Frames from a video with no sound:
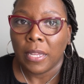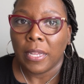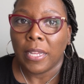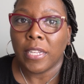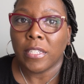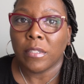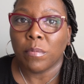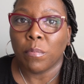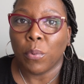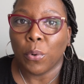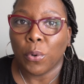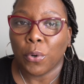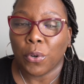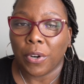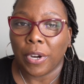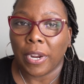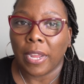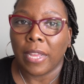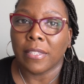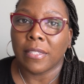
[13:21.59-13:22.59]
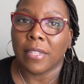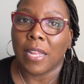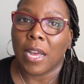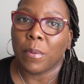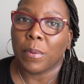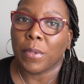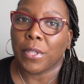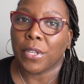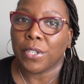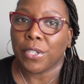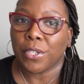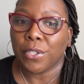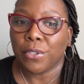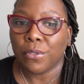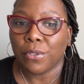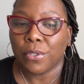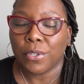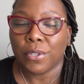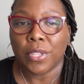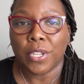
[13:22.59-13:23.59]
It's boring. It's not what they're
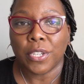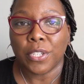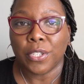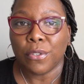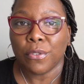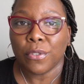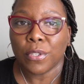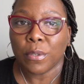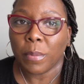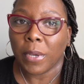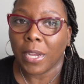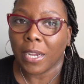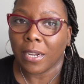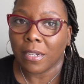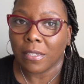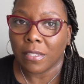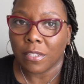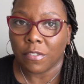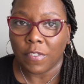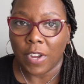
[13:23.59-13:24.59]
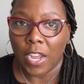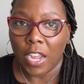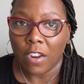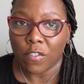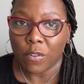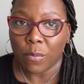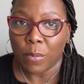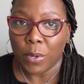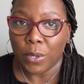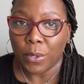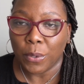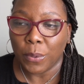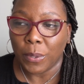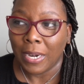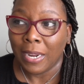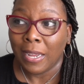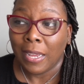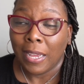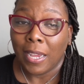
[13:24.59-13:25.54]
used to. They're used to being in survival mode.